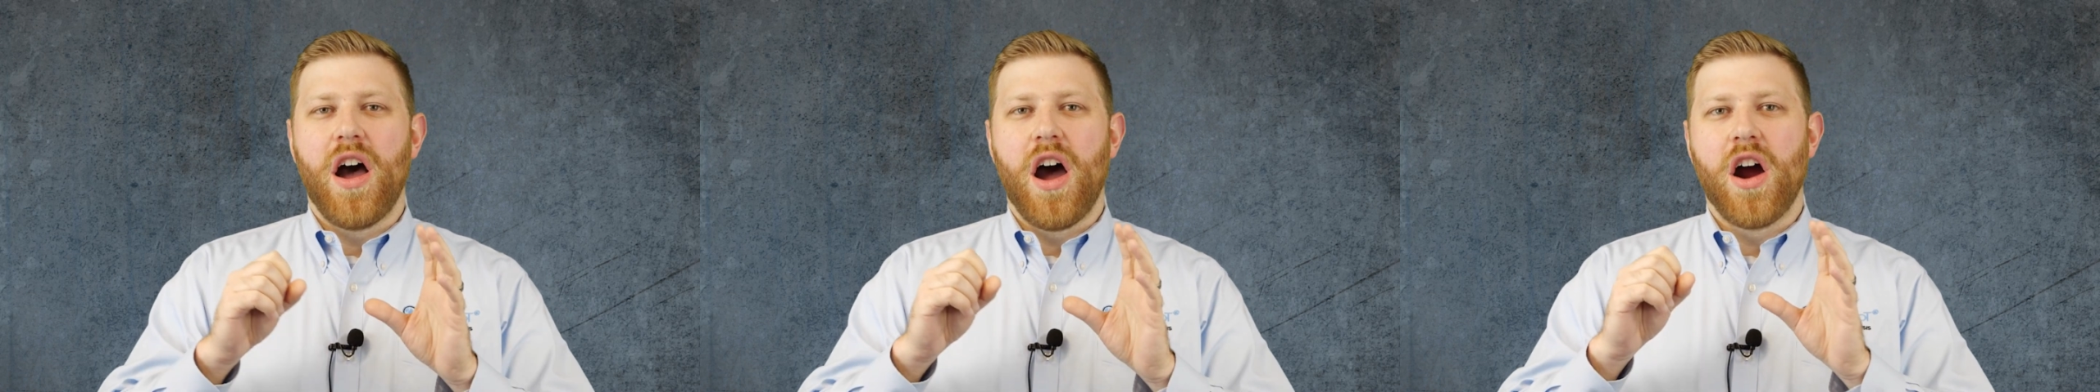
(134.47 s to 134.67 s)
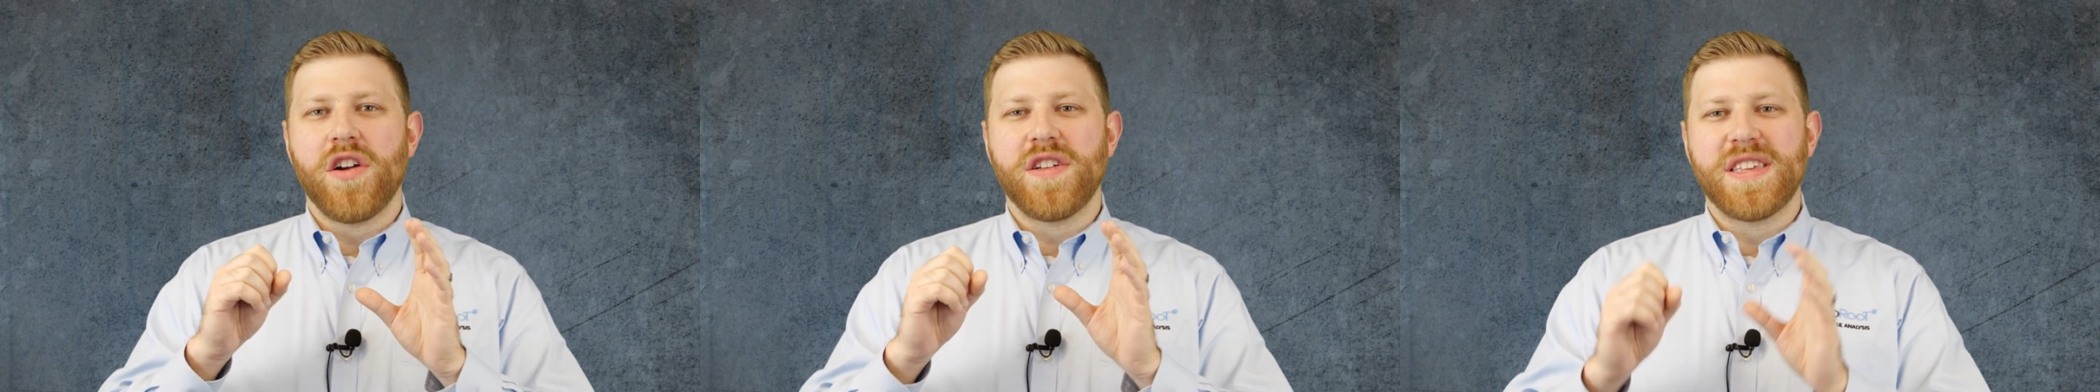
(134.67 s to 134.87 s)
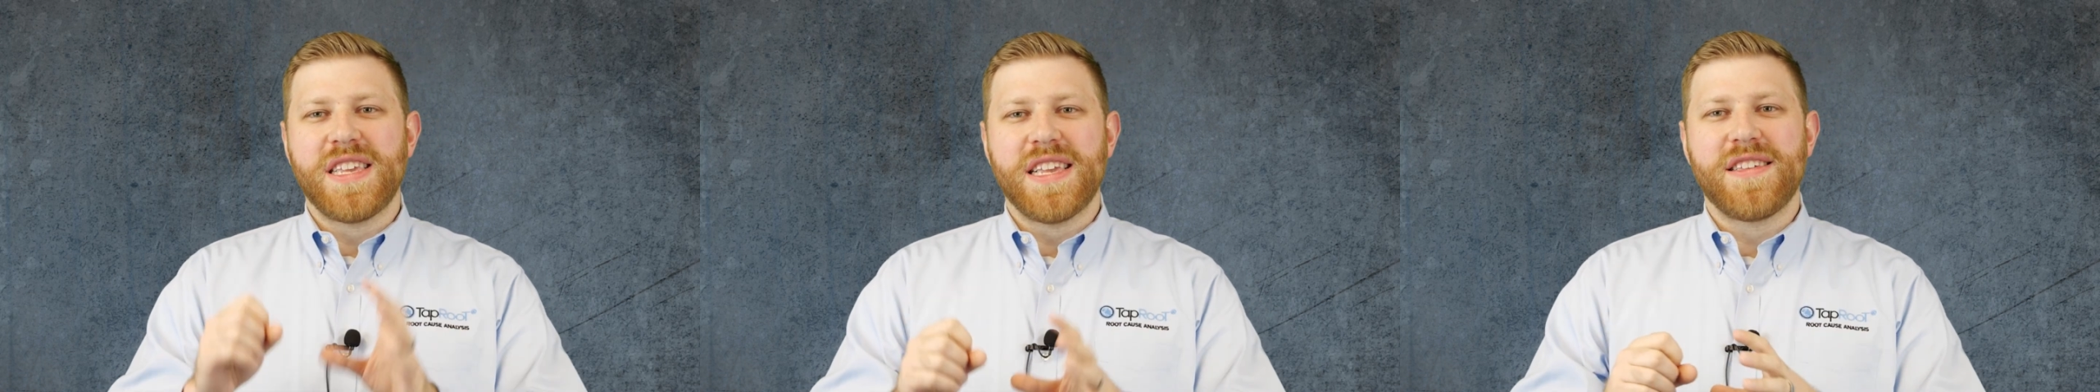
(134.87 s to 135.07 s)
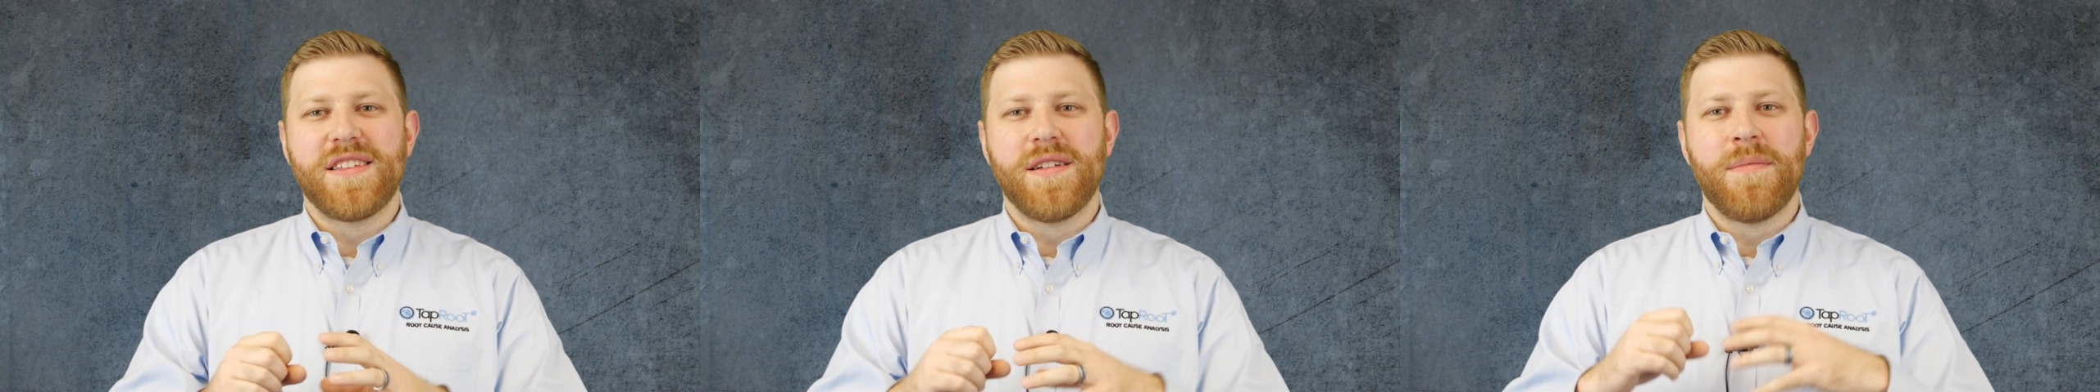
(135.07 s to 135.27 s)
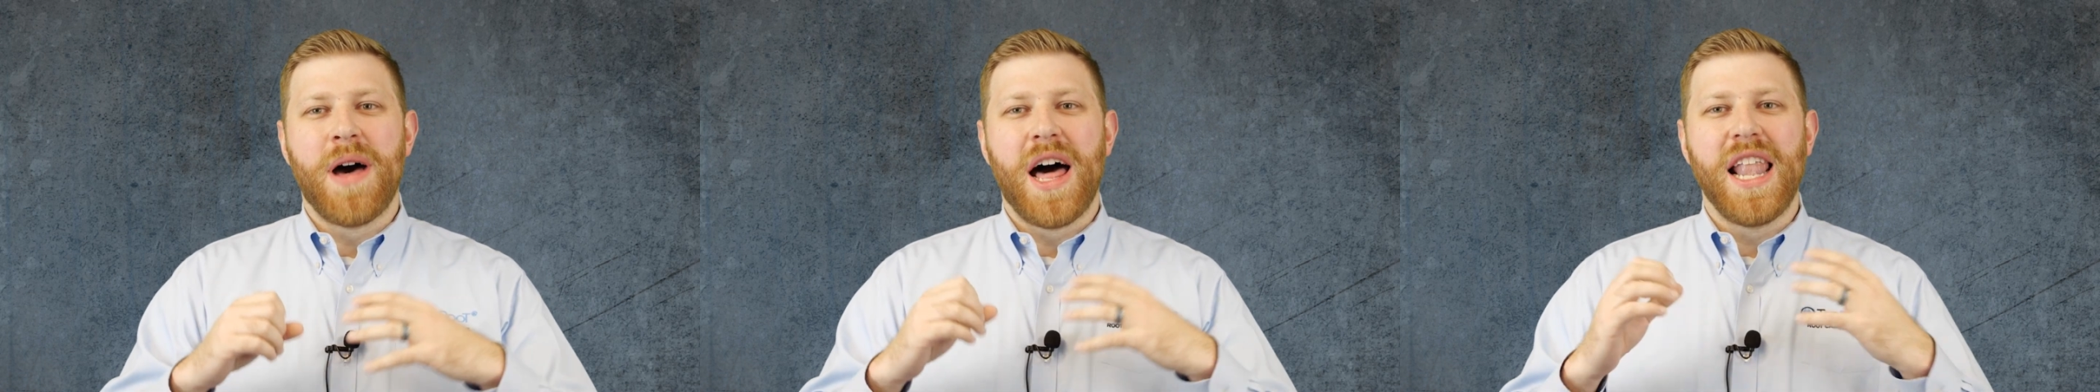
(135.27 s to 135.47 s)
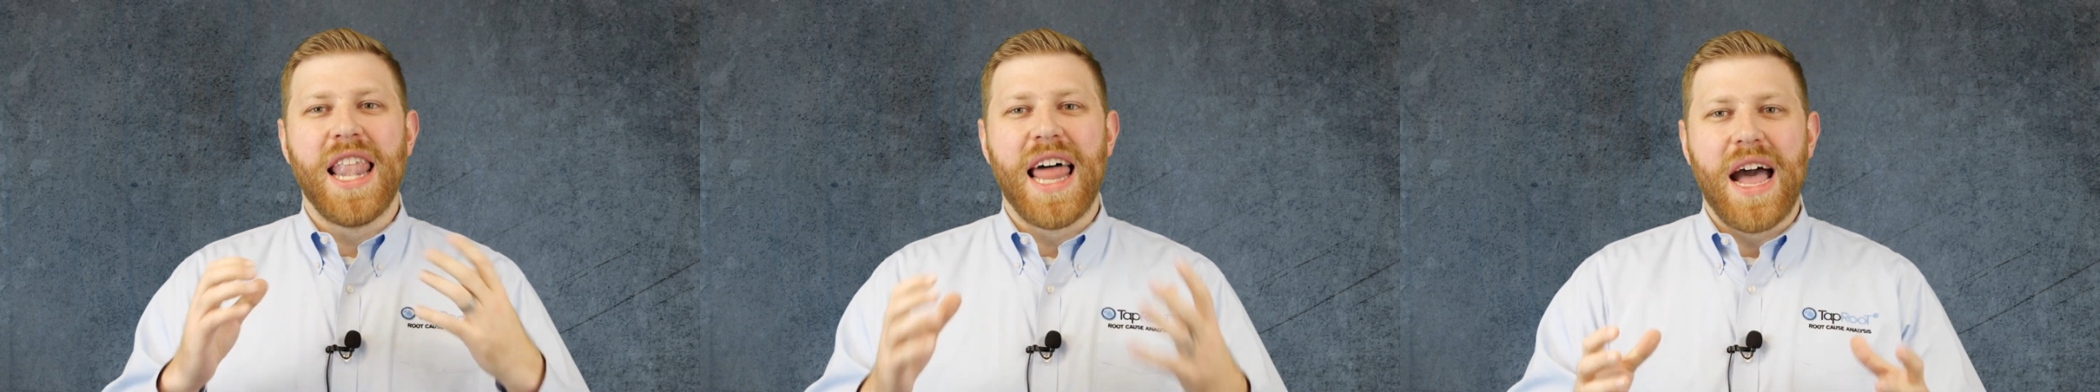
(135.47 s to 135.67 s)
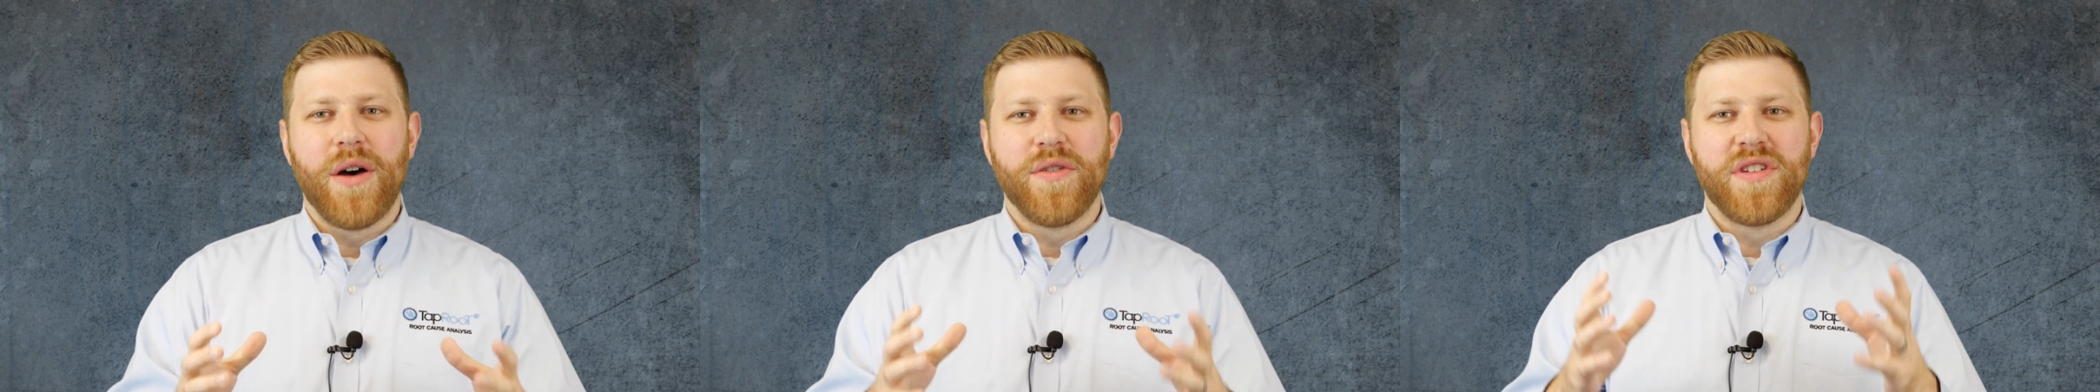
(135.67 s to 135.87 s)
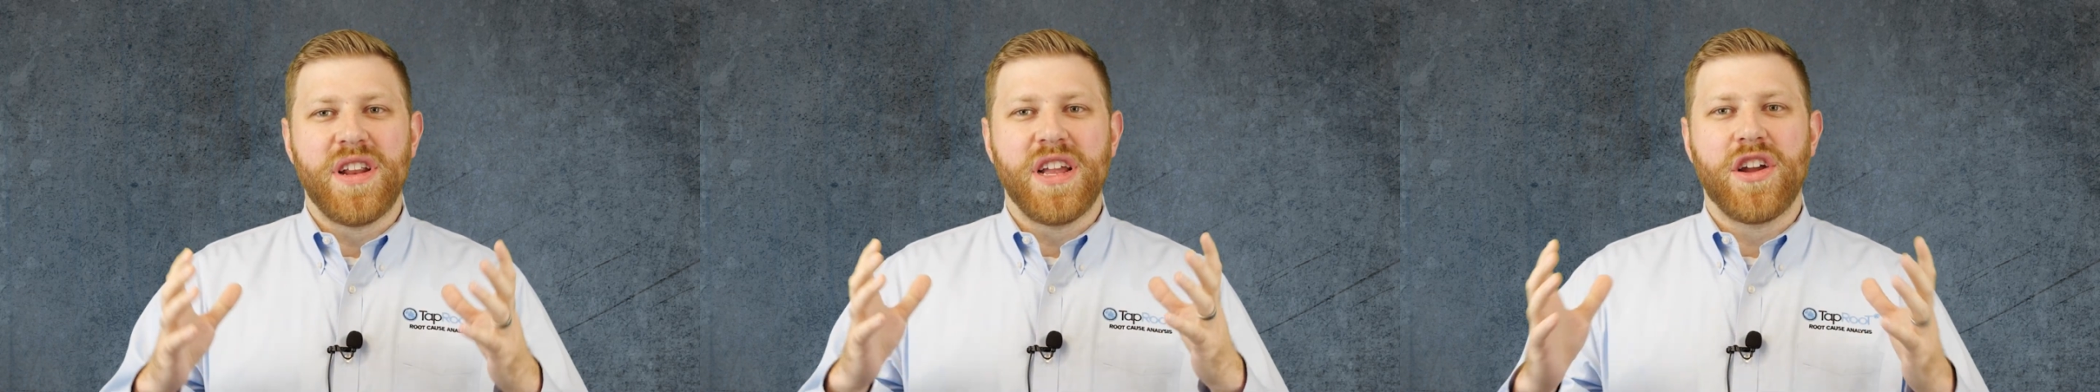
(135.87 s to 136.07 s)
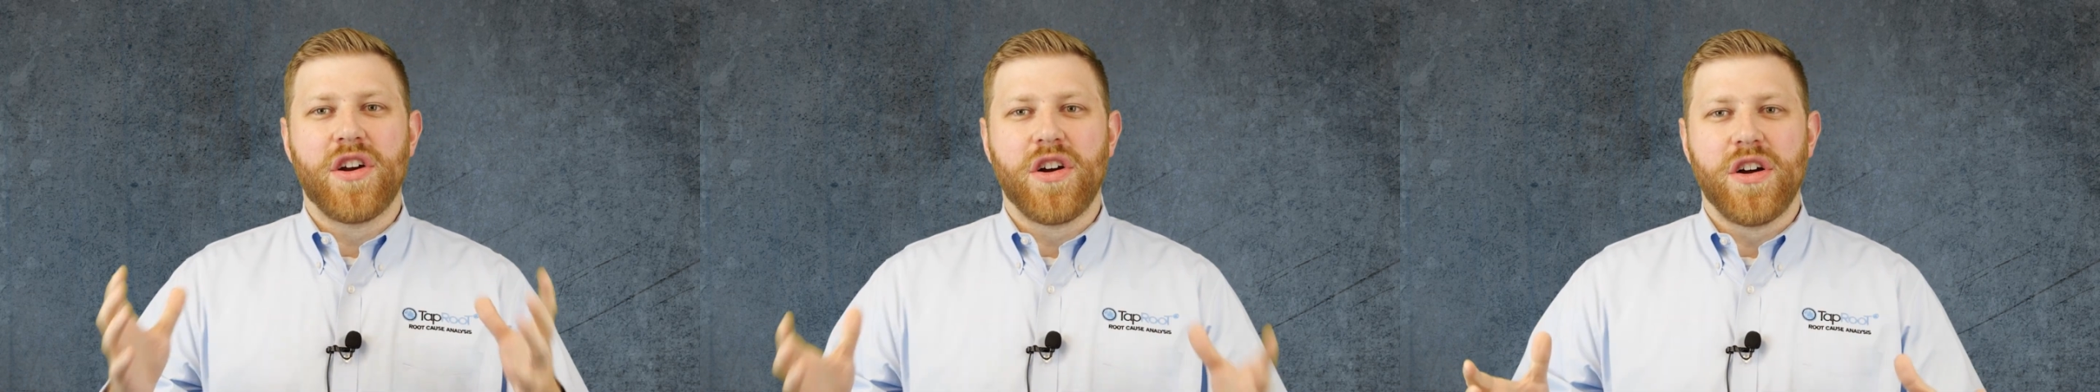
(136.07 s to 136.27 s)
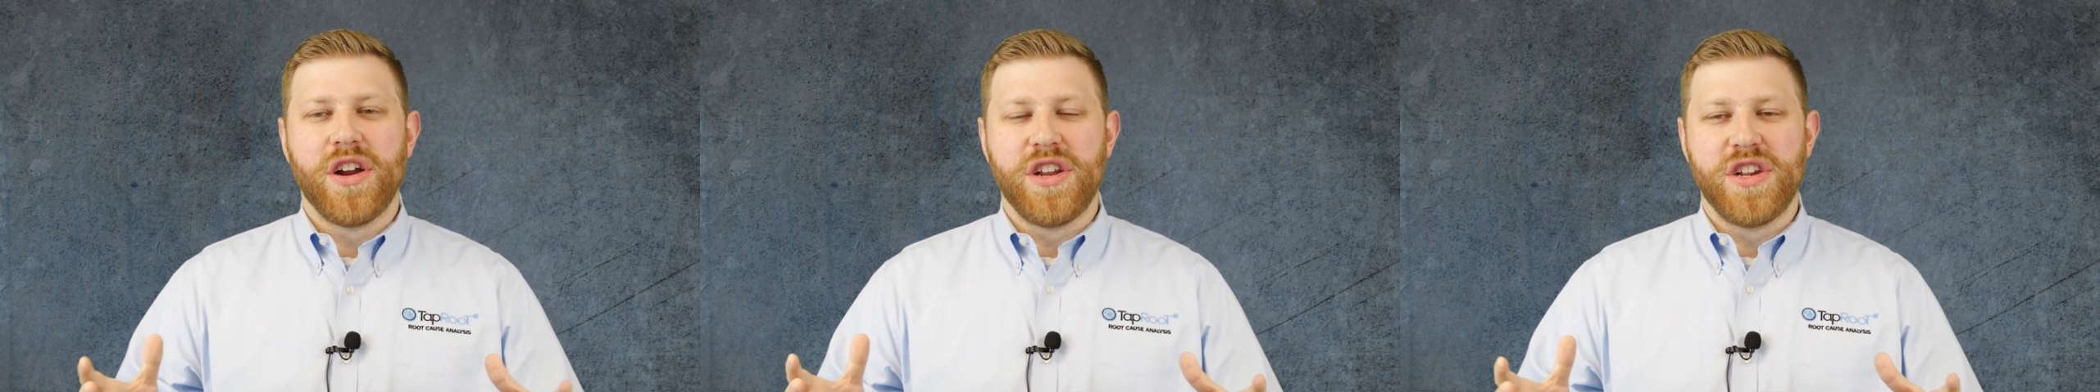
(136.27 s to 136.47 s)
our system allows and
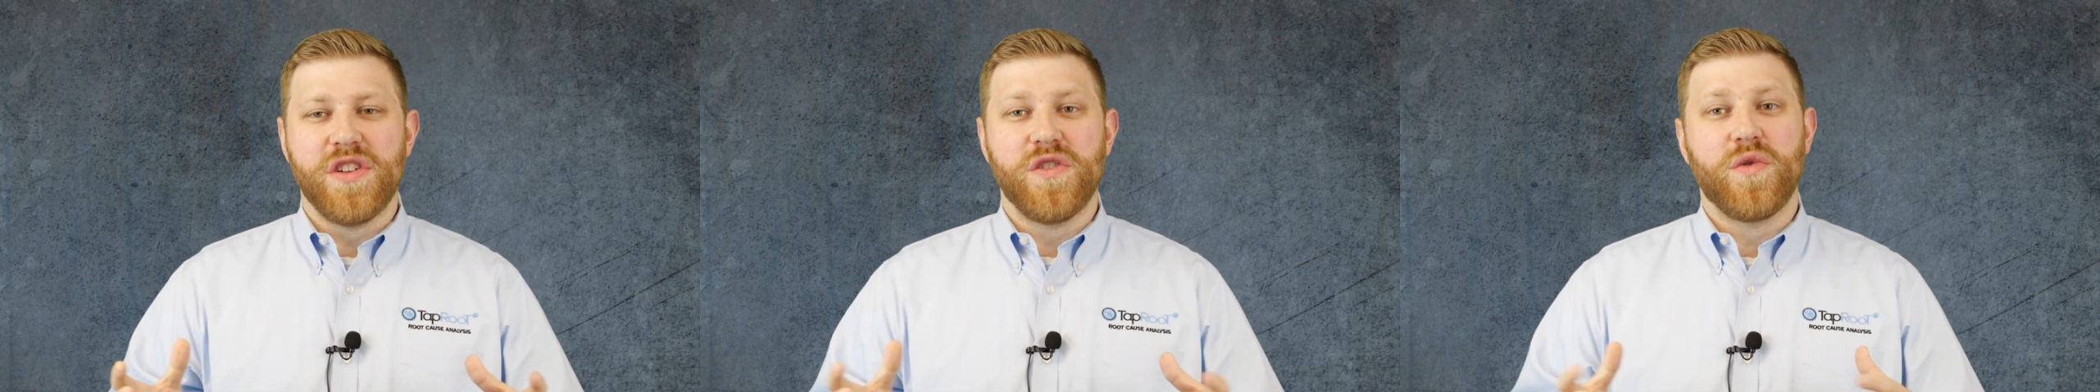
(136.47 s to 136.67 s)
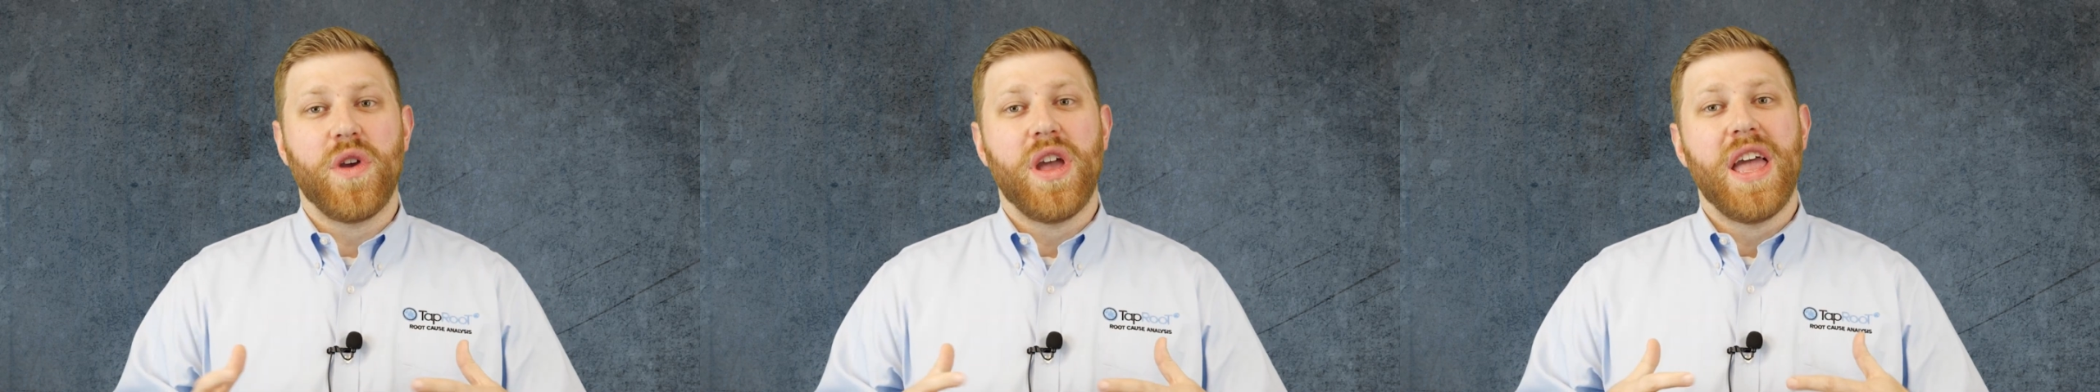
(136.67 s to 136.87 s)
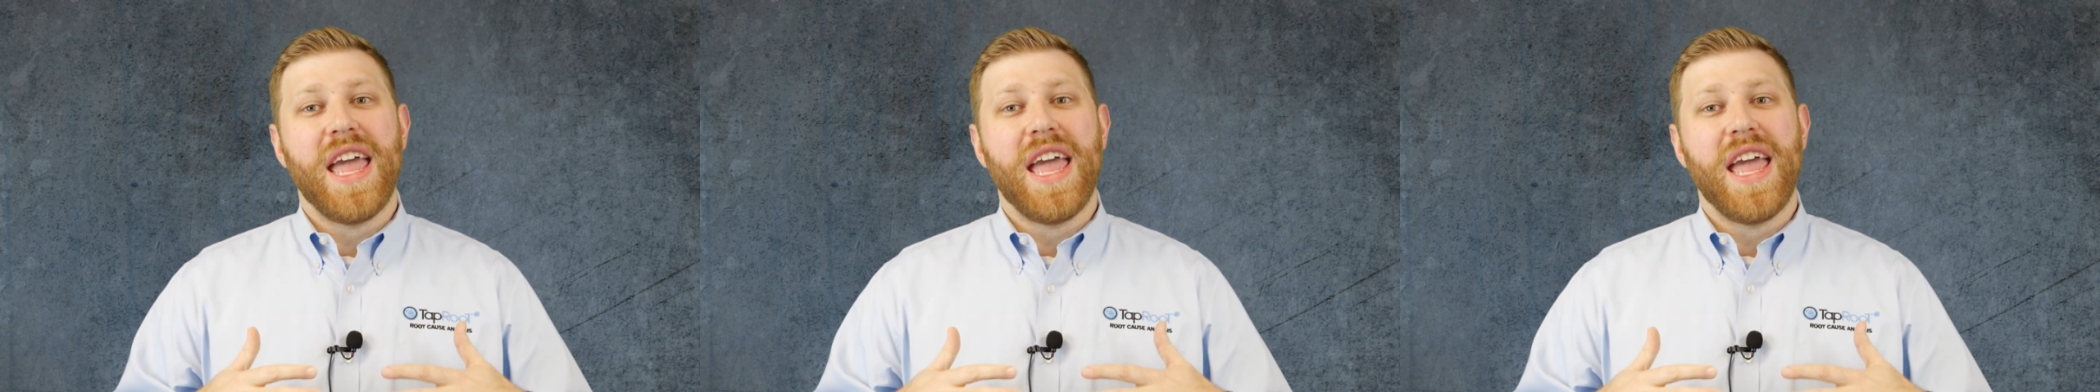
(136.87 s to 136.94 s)
encourages.